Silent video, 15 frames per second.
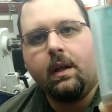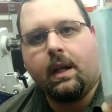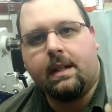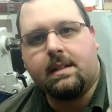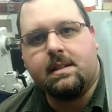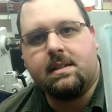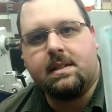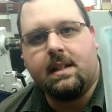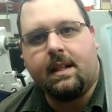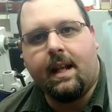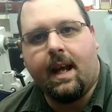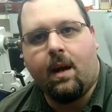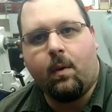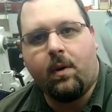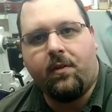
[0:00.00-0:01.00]
You guys can see
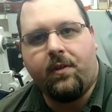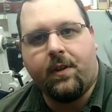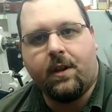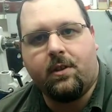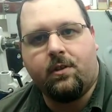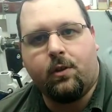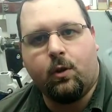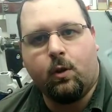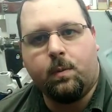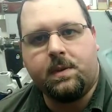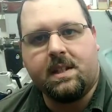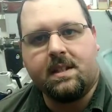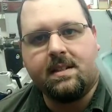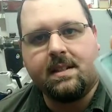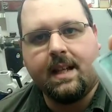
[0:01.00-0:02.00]
now with the
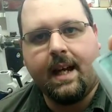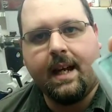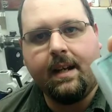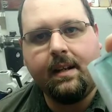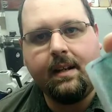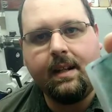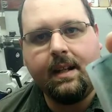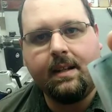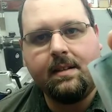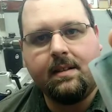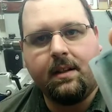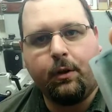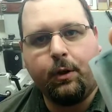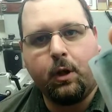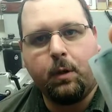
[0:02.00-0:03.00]
tubes inside and the
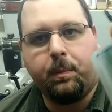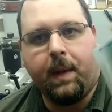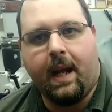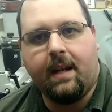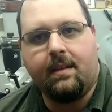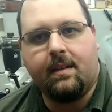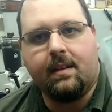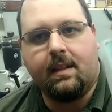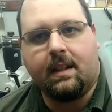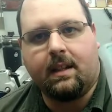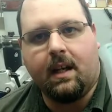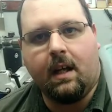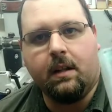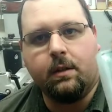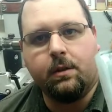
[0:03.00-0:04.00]
interior painted, the
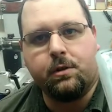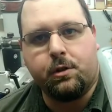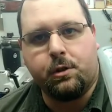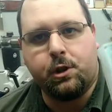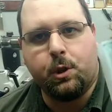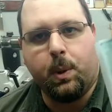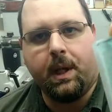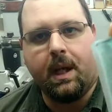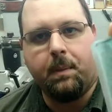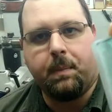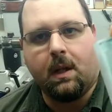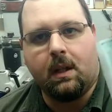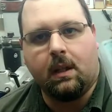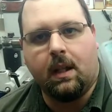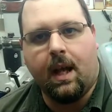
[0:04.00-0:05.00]
colors are showing
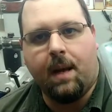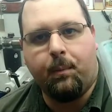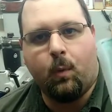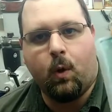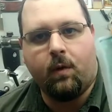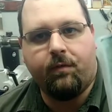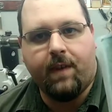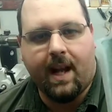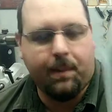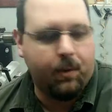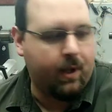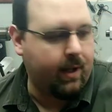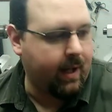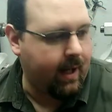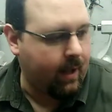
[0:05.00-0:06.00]
up a lot more
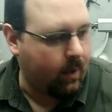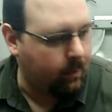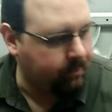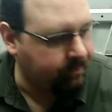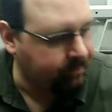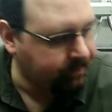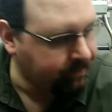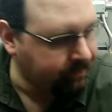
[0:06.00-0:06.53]
vibrant now.